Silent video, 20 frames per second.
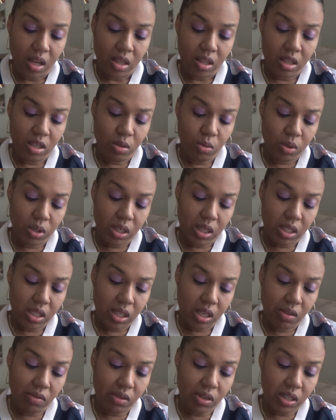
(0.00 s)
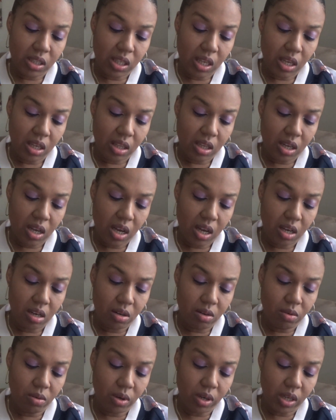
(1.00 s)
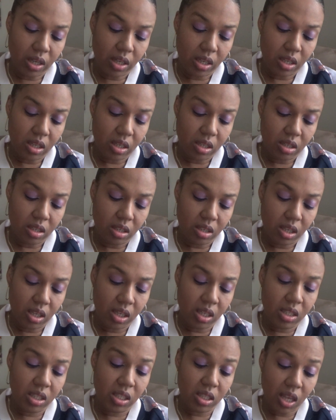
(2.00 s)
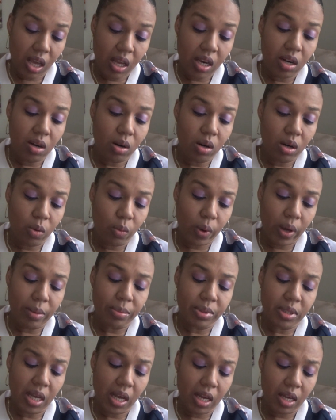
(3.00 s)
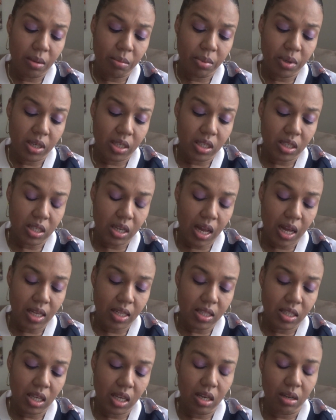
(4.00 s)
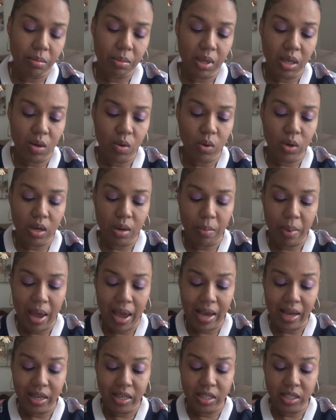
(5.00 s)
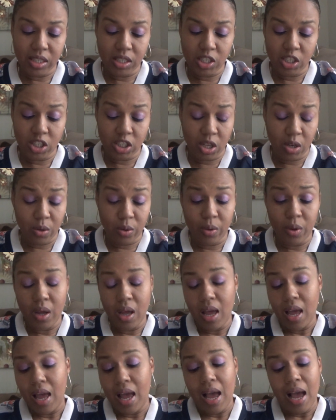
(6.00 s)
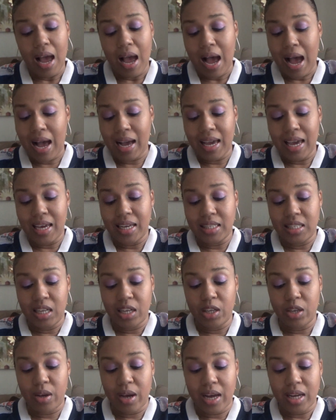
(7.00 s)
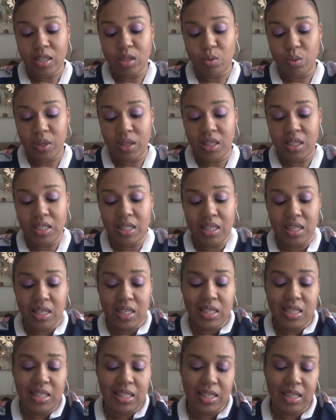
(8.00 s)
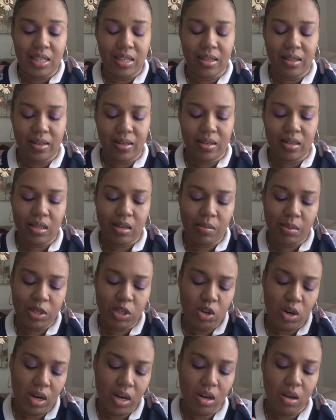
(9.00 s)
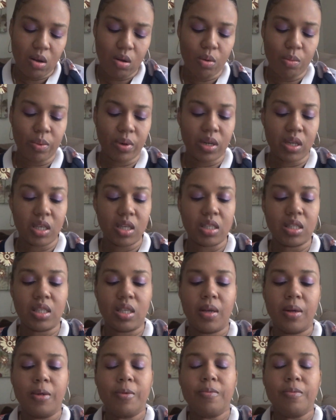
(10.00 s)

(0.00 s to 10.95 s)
this one doesn't even say the color on it it said it on the website but it's not telling me on the package so I can't tell you guys what this is let me try to open this